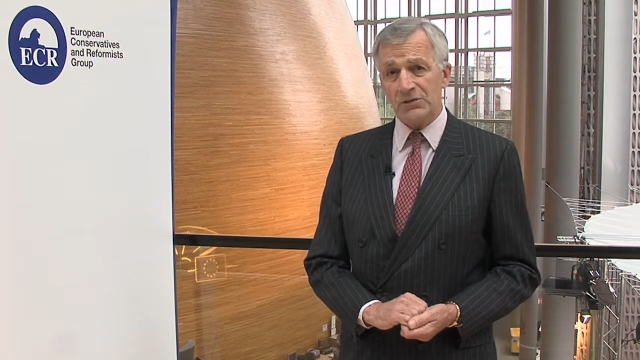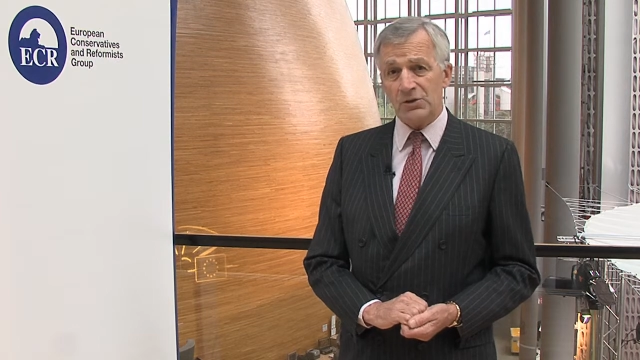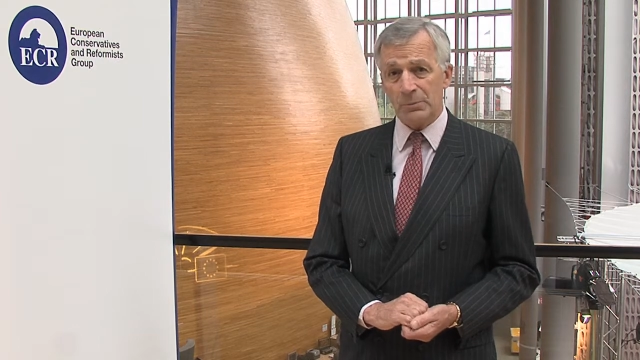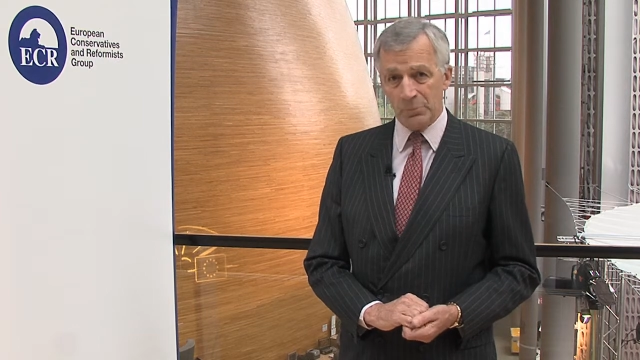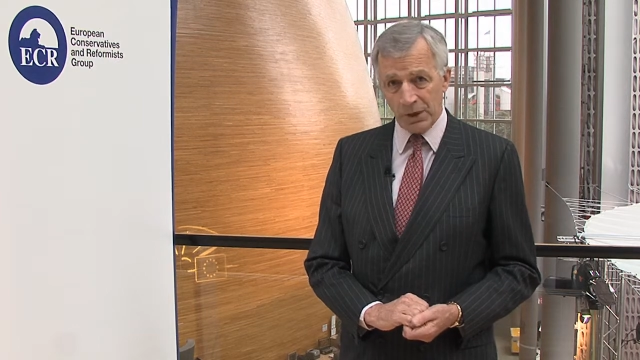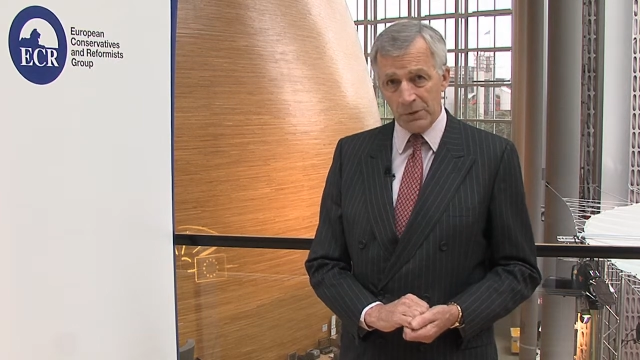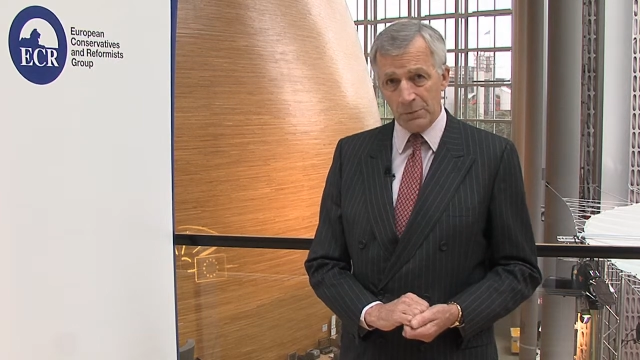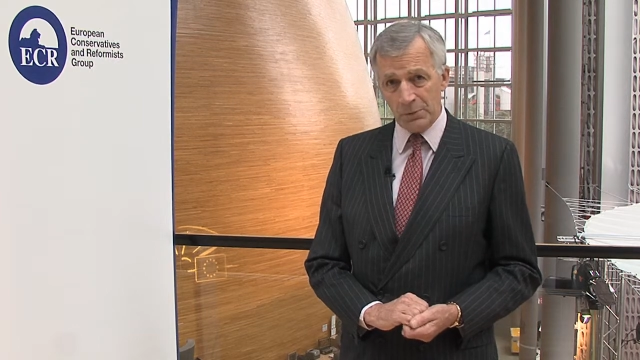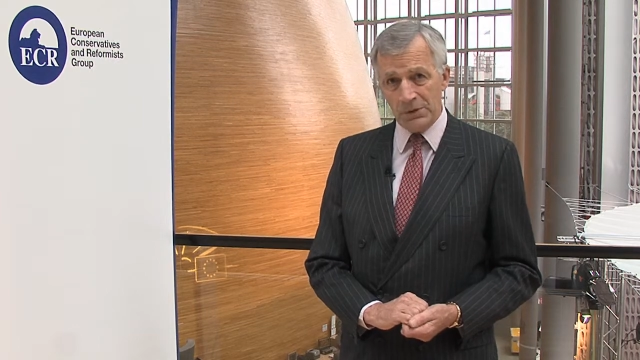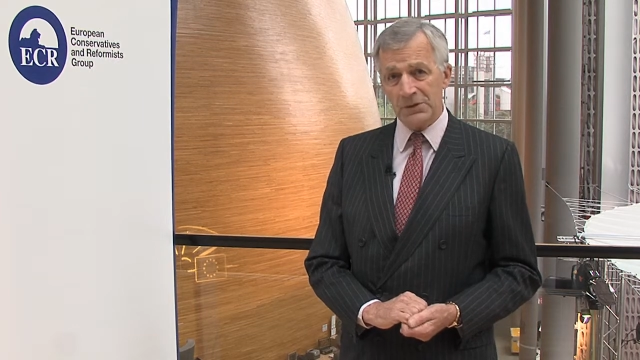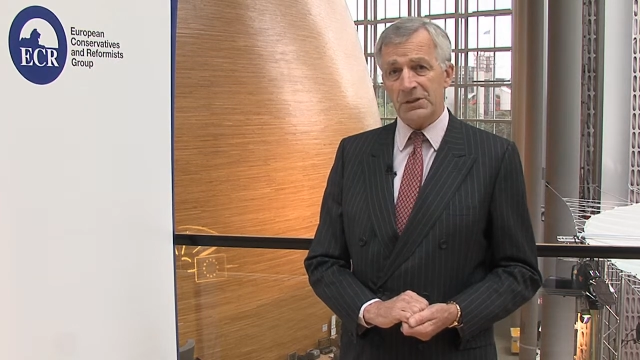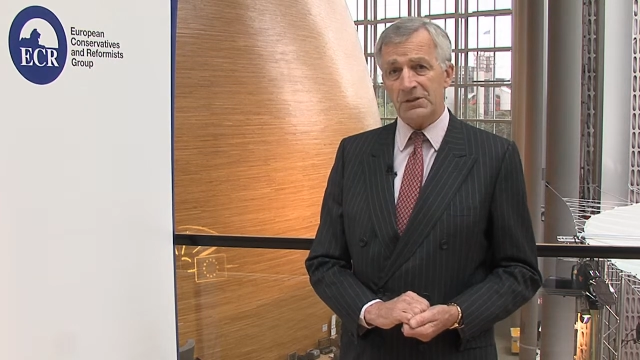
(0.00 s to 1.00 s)
it's
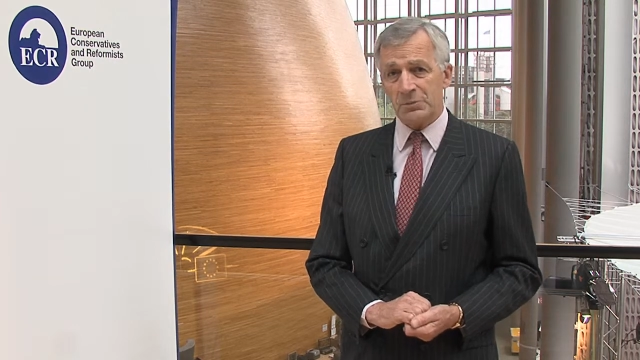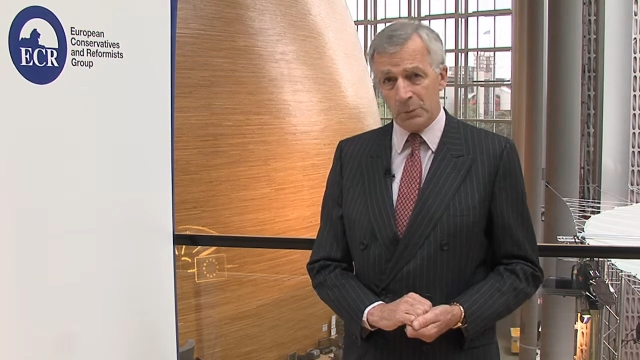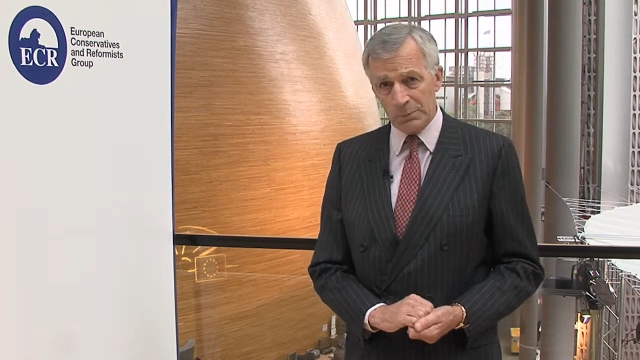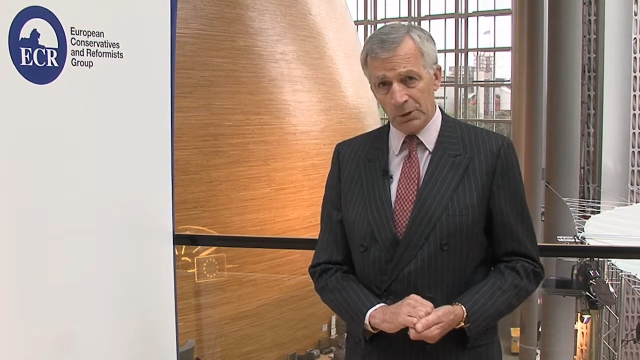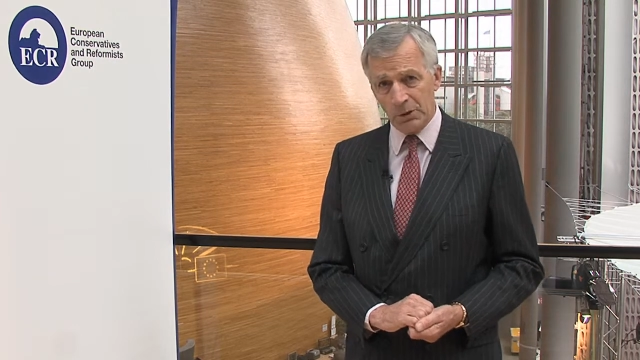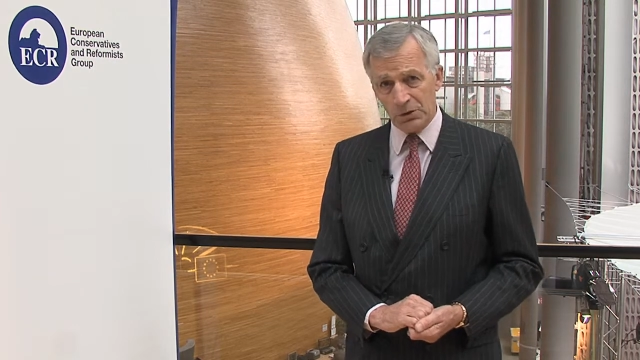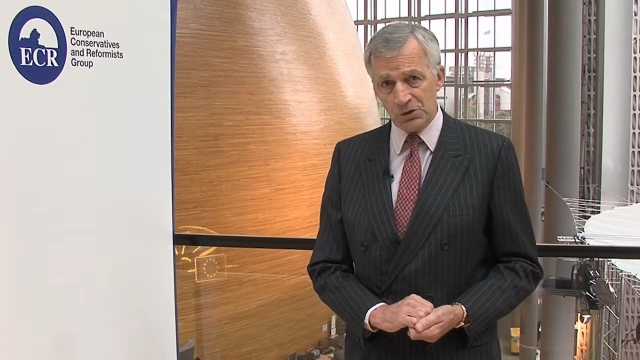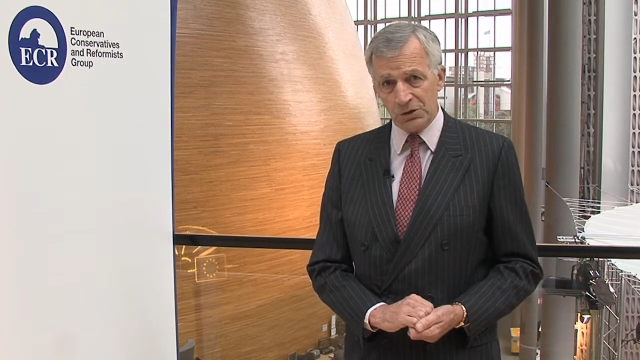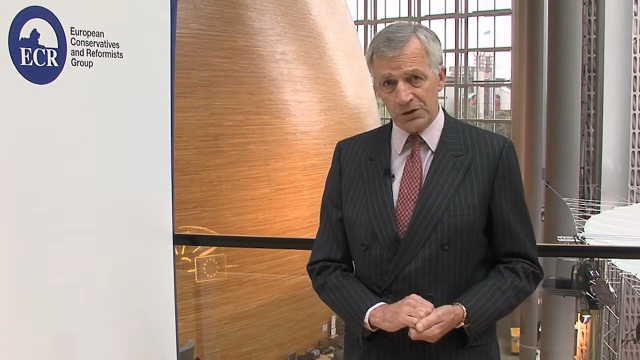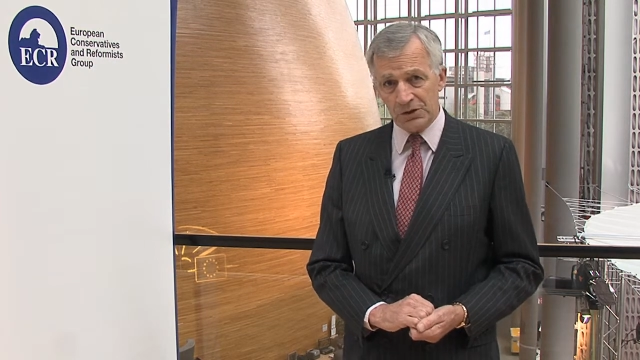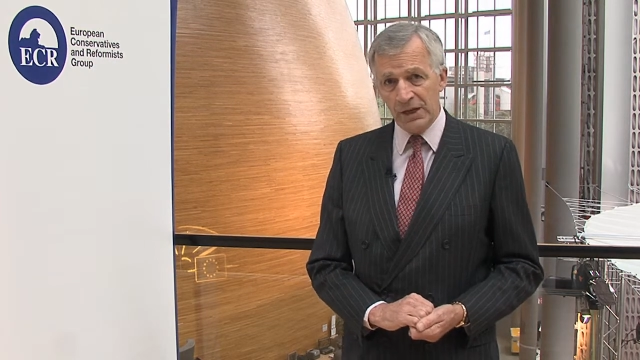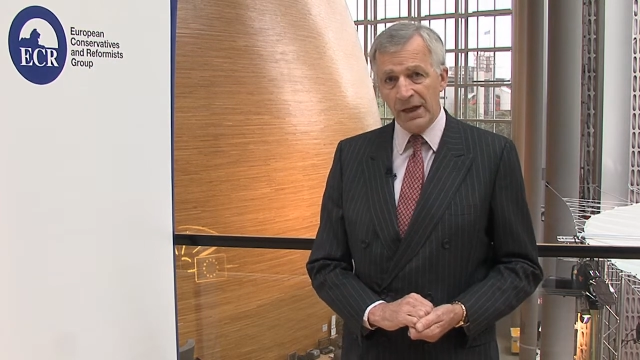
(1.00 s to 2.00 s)
appropriate, it's
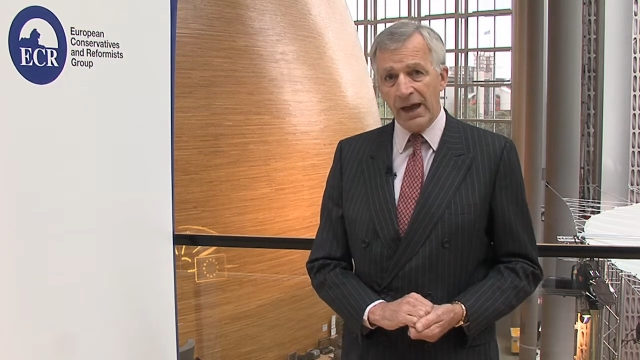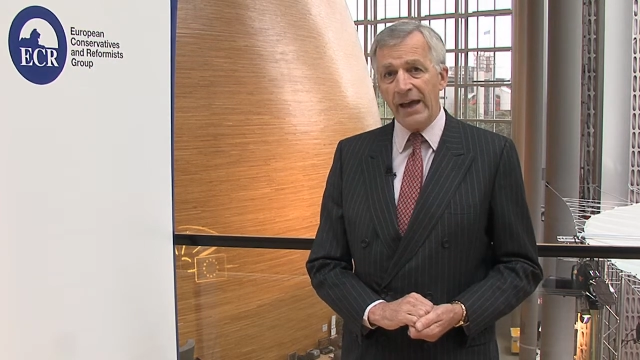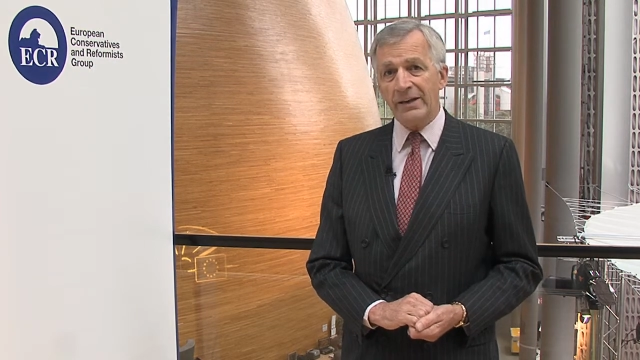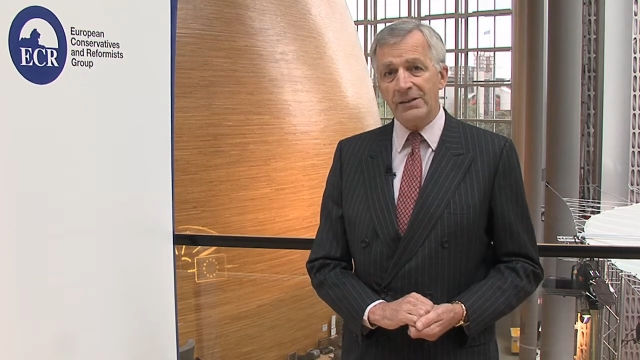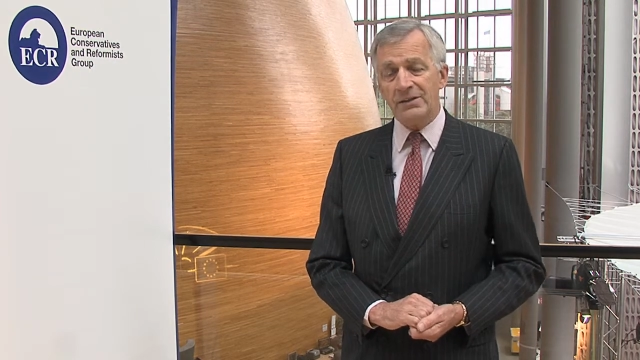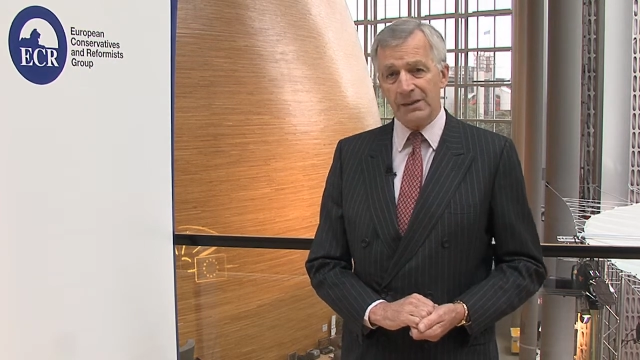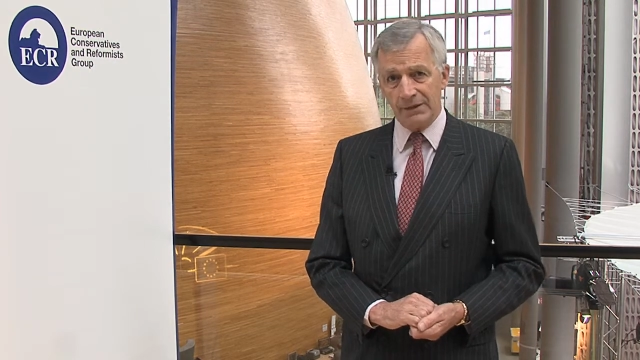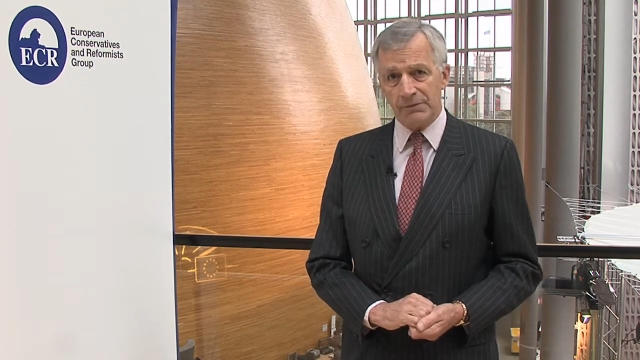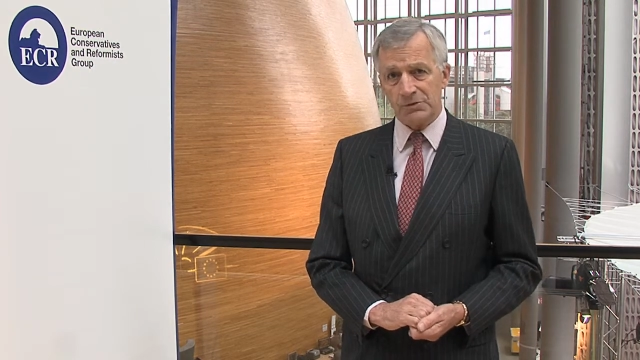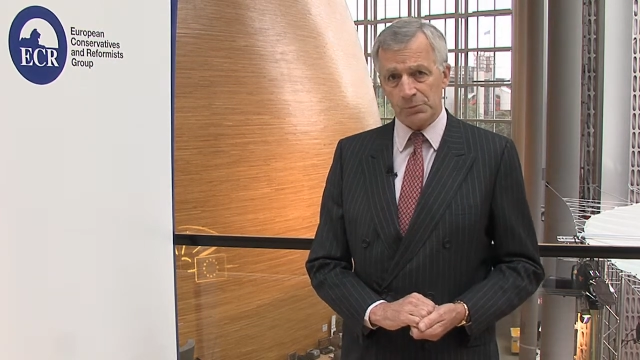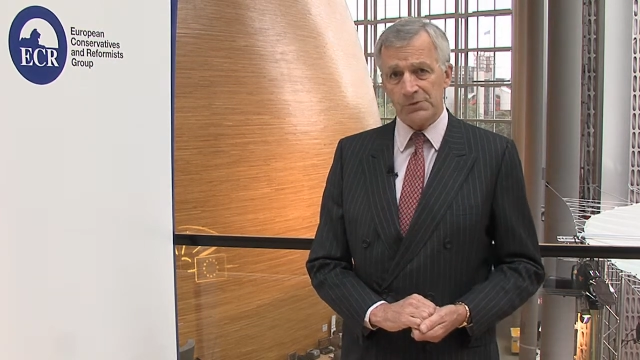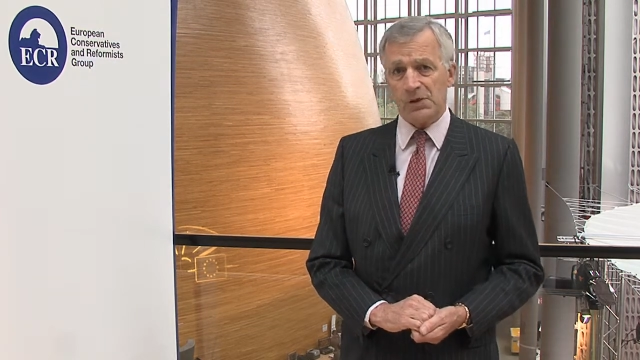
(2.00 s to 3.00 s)
proportionate and it
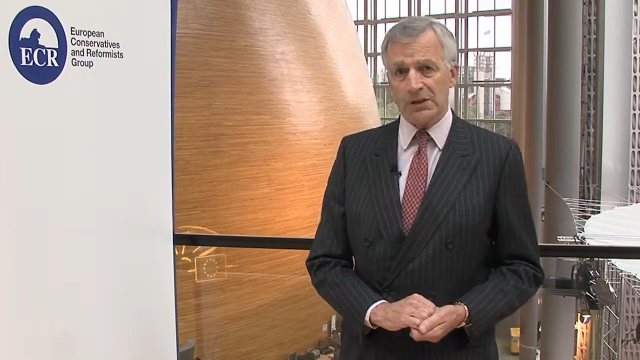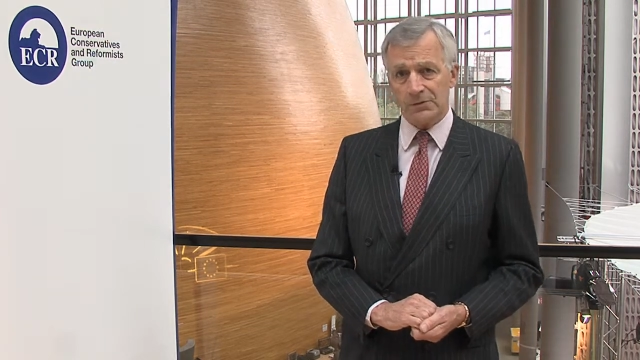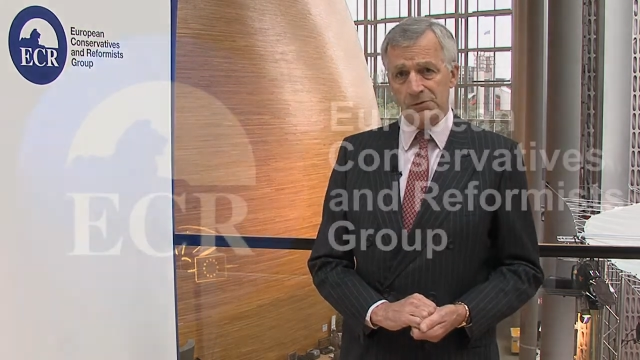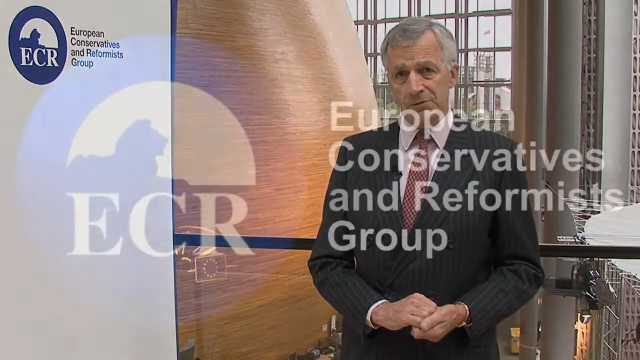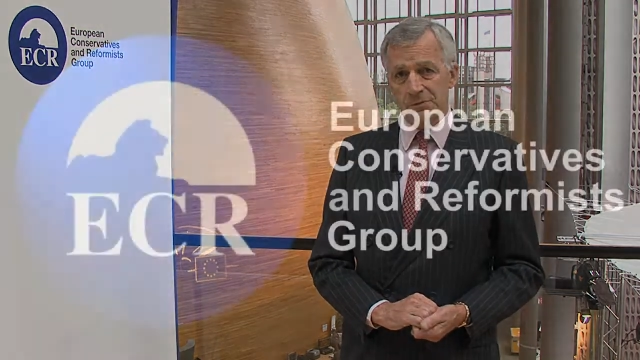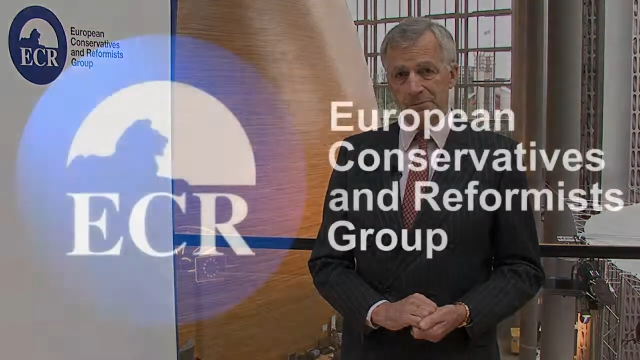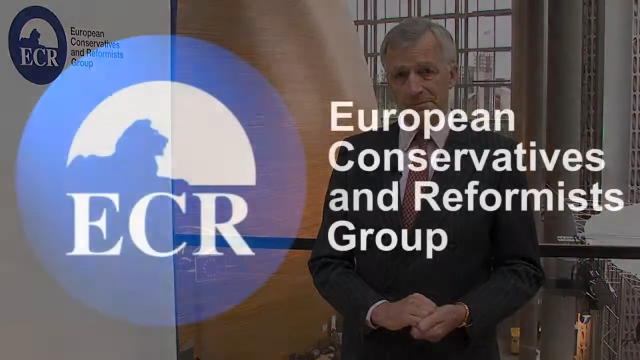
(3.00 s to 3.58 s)
delivers results.